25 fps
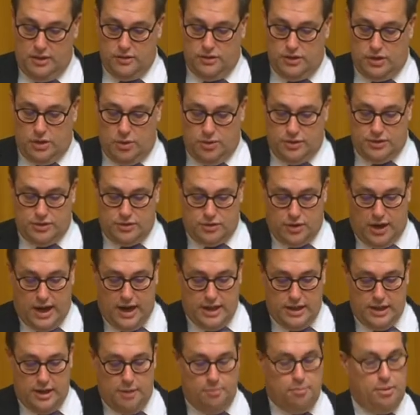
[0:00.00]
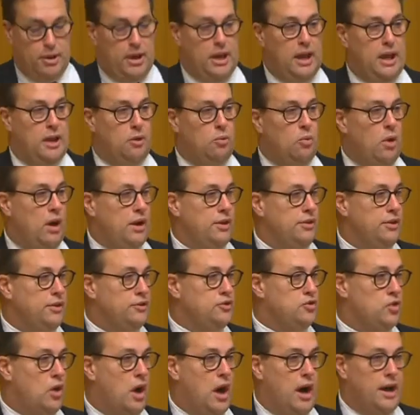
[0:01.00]
to Australia being one of the
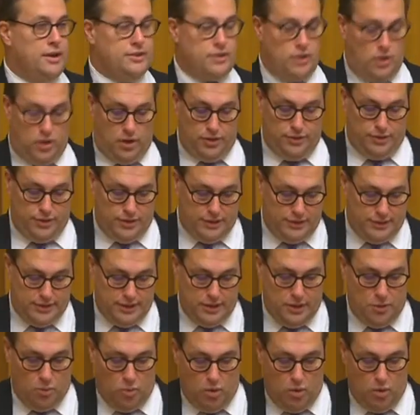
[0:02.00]
driest continents in the